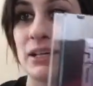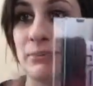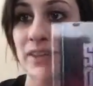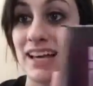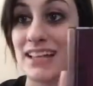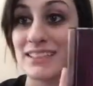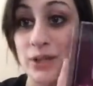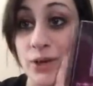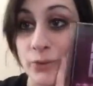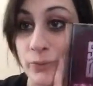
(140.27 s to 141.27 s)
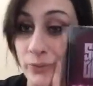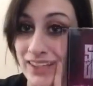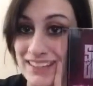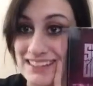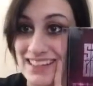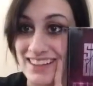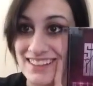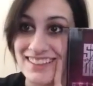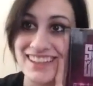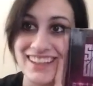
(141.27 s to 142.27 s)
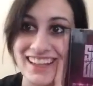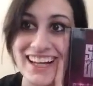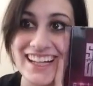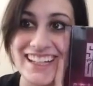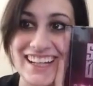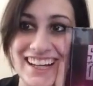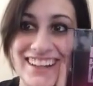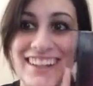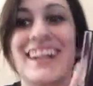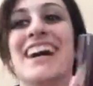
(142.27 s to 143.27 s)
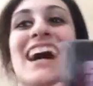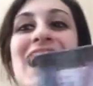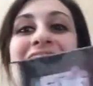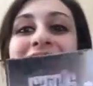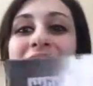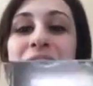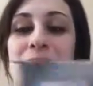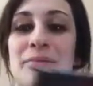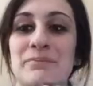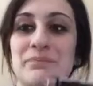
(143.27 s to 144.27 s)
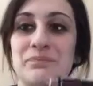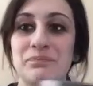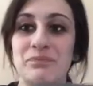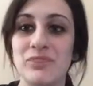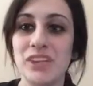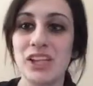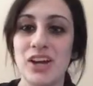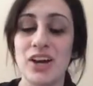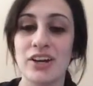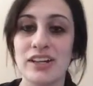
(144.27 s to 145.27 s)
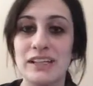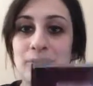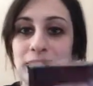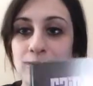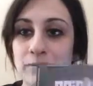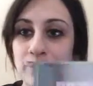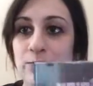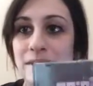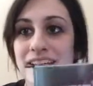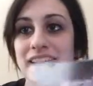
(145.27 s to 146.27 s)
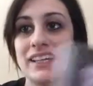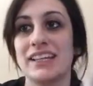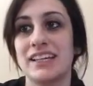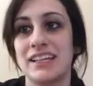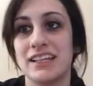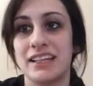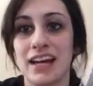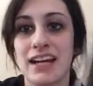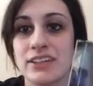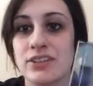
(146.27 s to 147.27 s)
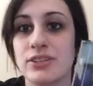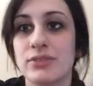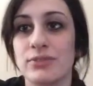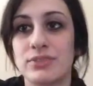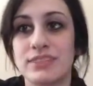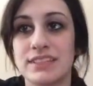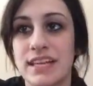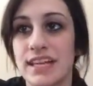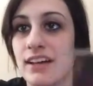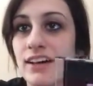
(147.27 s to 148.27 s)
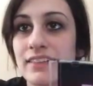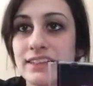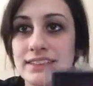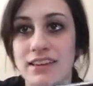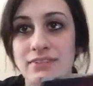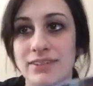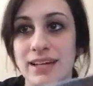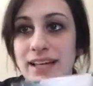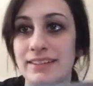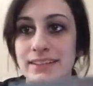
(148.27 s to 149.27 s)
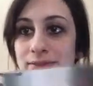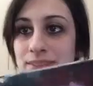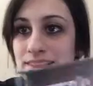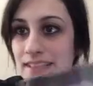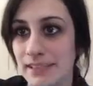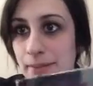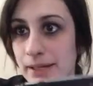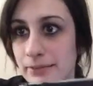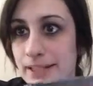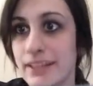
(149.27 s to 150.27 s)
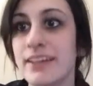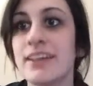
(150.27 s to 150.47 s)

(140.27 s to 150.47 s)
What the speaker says: because we can sell these online now. Our EP will be in iTunes and all that stuff. We got to deal with CD Baby.